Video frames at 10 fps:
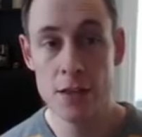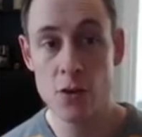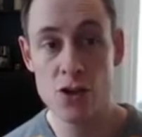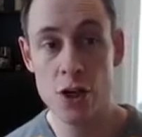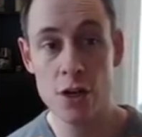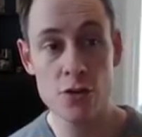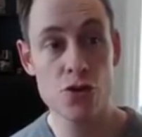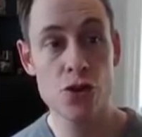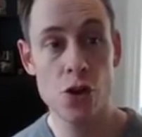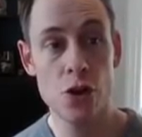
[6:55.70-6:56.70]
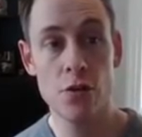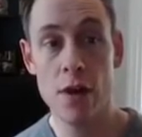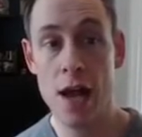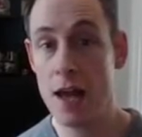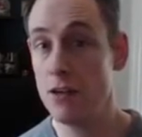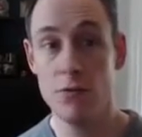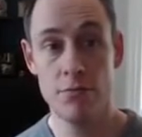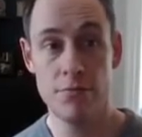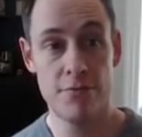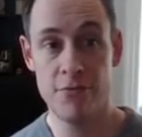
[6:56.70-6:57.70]
So I should also show you how do
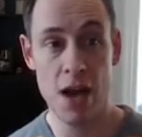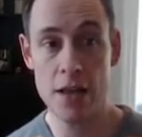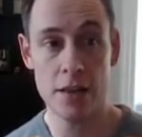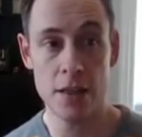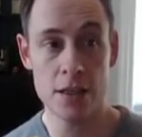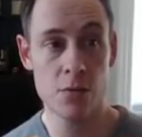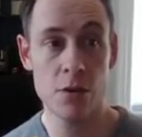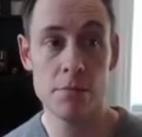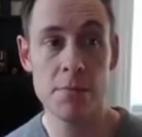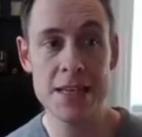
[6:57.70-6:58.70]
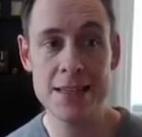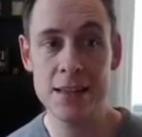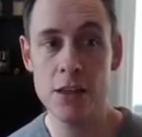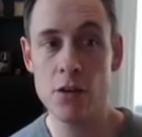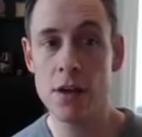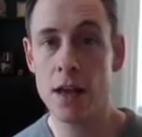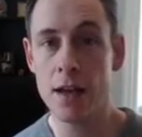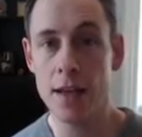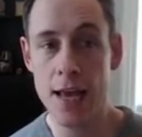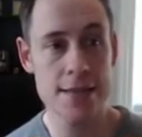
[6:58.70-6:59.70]
you find these. Well, basically you can
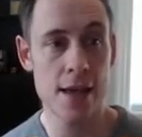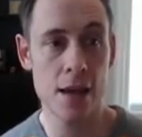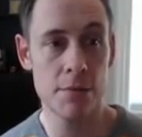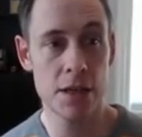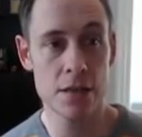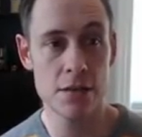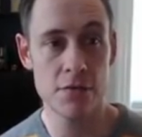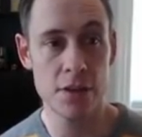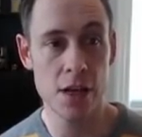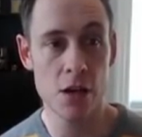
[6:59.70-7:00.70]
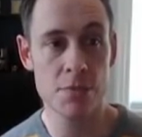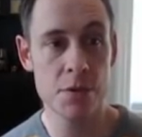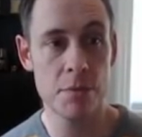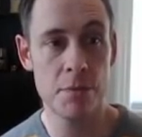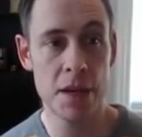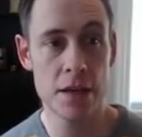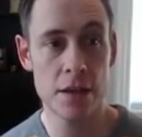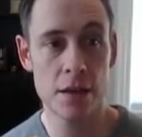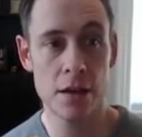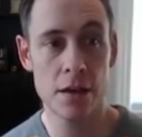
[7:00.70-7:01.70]
kind of guess at it because of Yelp's
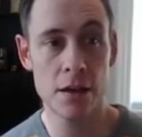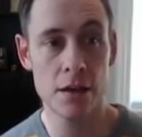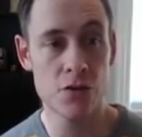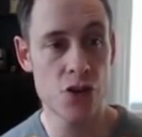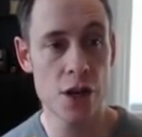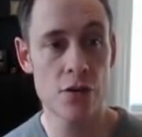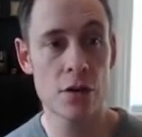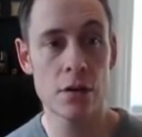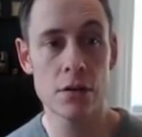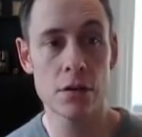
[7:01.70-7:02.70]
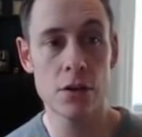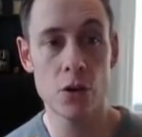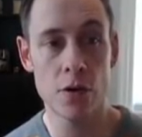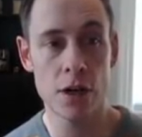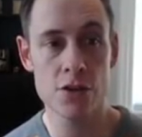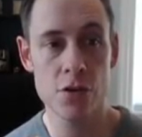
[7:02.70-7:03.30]
general URL